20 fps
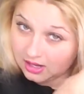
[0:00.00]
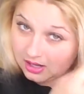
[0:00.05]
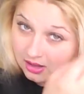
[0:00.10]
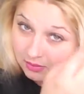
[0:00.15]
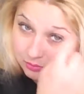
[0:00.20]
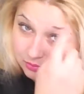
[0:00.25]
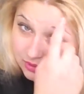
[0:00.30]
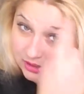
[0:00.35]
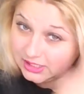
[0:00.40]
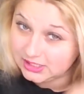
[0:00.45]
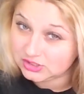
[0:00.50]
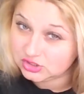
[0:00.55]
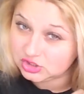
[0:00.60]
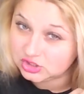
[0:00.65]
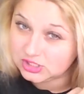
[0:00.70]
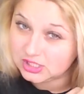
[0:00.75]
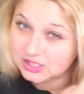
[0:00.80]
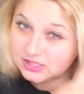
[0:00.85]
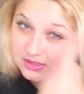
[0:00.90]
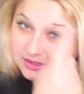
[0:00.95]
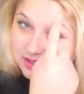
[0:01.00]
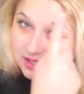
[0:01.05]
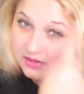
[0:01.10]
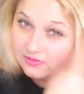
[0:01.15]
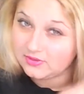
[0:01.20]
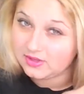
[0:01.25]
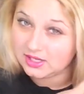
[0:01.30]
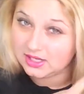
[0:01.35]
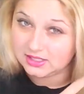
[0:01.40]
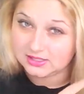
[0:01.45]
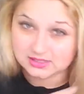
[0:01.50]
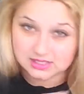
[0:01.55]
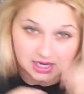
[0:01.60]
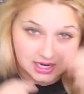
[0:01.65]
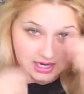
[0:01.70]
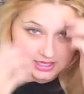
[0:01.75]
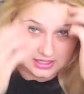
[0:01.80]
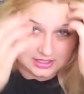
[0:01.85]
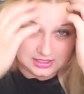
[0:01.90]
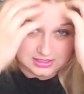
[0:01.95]
I bleached it and then I
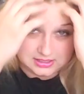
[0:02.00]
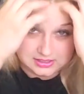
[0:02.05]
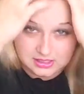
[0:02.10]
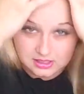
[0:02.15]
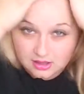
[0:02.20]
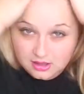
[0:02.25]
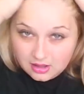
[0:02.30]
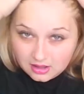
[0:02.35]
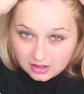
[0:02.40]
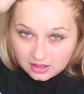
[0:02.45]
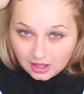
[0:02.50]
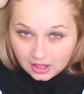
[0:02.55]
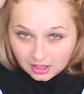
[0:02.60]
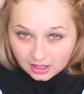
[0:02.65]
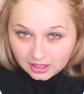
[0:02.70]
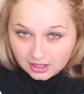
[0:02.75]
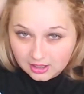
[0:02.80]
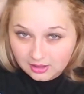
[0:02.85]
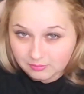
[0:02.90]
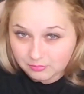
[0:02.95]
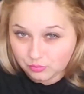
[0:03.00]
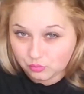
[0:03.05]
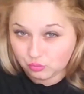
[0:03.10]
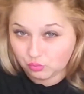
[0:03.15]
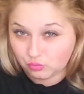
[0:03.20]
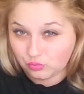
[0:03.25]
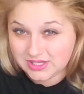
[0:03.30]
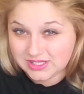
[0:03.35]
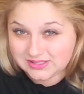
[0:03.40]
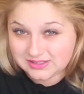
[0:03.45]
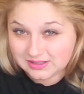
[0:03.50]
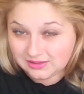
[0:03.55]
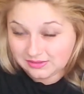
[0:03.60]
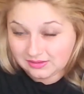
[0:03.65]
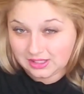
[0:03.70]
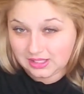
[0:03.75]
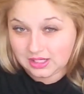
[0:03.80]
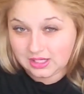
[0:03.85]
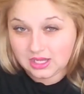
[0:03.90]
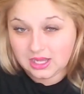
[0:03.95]
dyed it
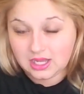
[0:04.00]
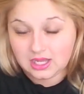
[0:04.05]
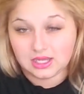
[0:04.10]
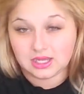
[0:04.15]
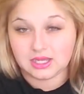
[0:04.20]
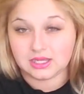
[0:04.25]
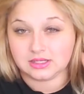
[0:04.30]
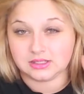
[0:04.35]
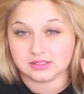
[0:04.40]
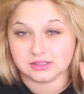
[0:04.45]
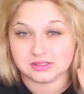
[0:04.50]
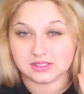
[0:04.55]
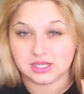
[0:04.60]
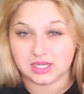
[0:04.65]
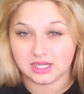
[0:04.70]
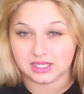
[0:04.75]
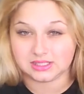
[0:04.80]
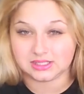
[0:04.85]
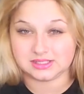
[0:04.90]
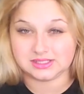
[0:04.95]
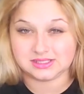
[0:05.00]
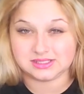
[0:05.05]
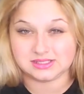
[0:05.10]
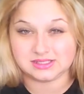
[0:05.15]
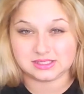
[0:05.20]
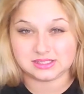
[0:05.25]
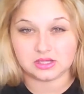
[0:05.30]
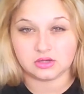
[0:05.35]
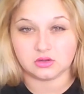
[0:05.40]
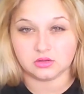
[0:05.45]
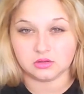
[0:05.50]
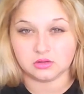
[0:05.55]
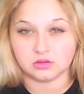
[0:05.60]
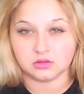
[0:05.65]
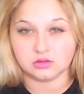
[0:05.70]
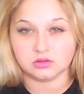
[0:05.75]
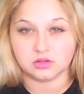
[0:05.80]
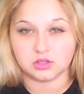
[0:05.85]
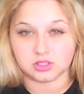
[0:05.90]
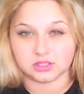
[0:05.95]
recently, and it
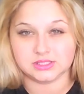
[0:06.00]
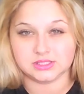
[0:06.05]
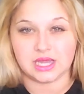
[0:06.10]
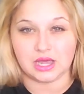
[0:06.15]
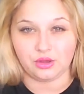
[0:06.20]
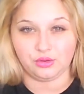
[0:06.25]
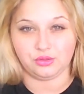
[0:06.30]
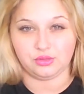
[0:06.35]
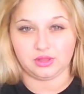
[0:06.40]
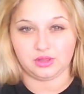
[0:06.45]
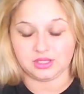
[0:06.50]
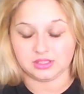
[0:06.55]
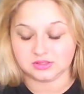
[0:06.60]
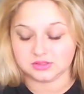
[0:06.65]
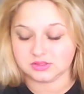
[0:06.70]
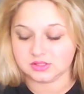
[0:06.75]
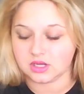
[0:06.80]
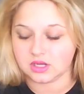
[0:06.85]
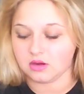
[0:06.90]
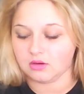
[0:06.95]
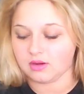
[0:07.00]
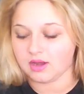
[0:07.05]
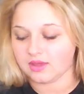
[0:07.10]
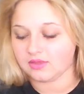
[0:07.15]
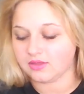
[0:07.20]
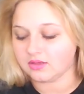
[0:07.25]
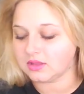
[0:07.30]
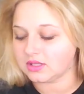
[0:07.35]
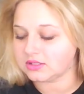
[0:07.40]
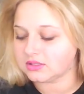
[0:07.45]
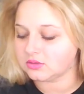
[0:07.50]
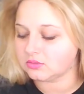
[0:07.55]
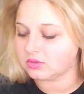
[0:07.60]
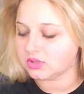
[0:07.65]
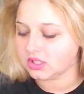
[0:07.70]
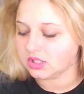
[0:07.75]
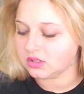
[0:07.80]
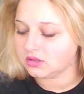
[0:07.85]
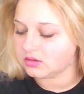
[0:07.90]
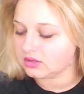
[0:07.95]
still looks healthy. So I think that's a
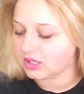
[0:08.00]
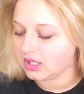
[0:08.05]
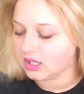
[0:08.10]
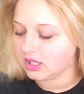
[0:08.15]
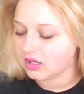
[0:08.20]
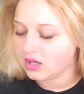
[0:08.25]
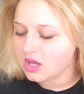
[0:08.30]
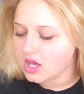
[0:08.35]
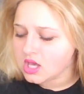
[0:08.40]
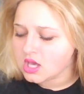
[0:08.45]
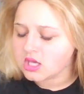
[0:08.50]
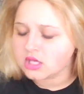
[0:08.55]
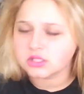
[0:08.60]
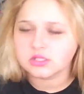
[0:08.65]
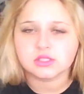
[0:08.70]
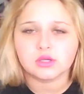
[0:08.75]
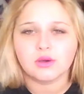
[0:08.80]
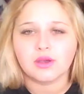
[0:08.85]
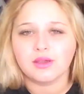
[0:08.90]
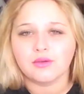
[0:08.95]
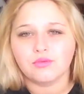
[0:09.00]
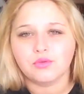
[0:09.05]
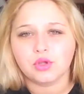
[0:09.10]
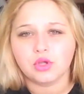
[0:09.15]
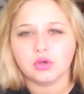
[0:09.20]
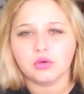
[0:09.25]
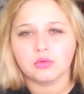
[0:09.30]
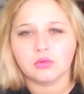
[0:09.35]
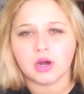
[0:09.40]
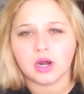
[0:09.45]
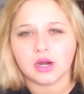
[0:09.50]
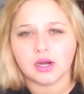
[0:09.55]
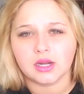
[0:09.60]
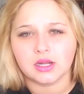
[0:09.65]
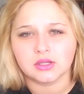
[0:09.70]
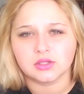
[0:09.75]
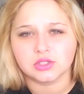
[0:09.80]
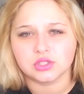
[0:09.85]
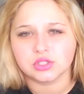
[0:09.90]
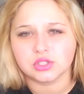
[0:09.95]
really good thing. So if you are
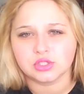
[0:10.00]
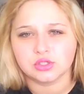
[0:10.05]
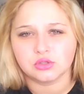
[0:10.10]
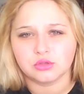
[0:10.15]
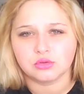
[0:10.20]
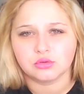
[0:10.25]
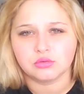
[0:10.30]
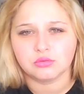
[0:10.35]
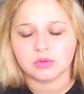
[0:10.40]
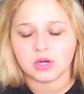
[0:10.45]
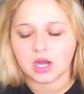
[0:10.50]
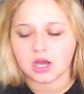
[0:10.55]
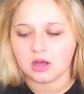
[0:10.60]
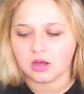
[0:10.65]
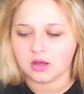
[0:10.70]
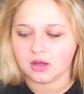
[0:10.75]
into